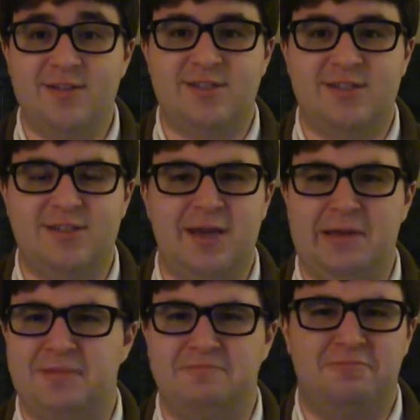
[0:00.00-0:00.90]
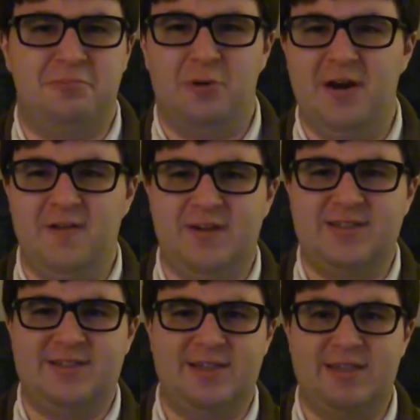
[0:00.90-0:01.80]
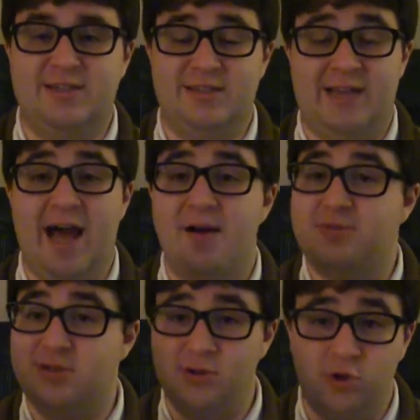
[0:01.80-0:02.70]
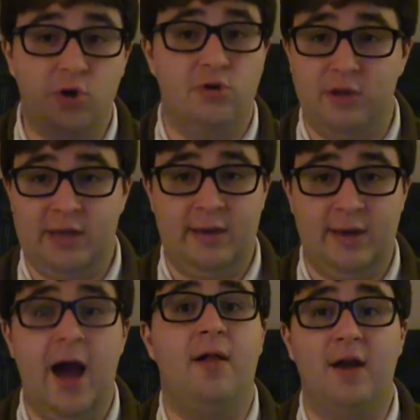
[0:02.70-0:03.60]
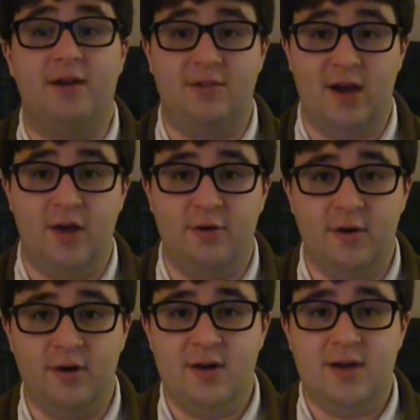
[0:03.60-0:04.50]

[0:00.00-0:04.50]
It's just like one of these things is absolutely not like the other.